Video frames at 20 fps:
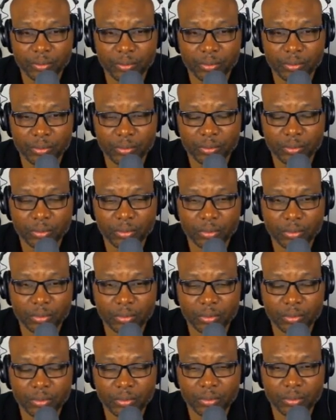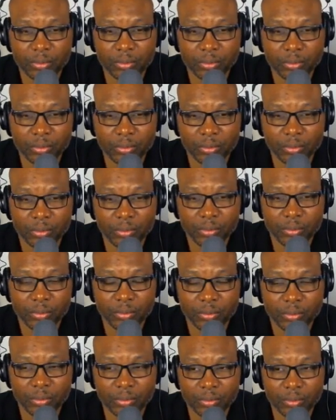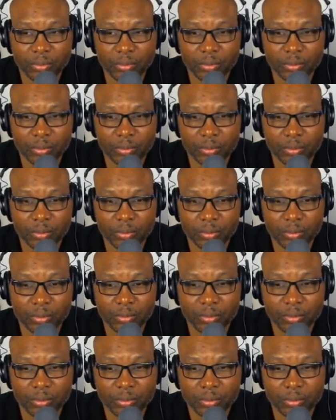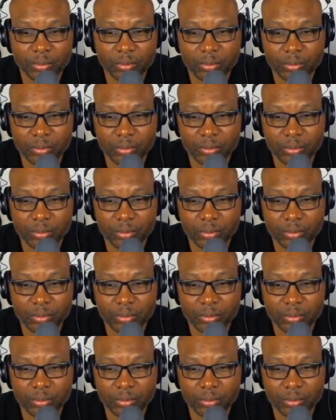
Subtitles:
[no speech]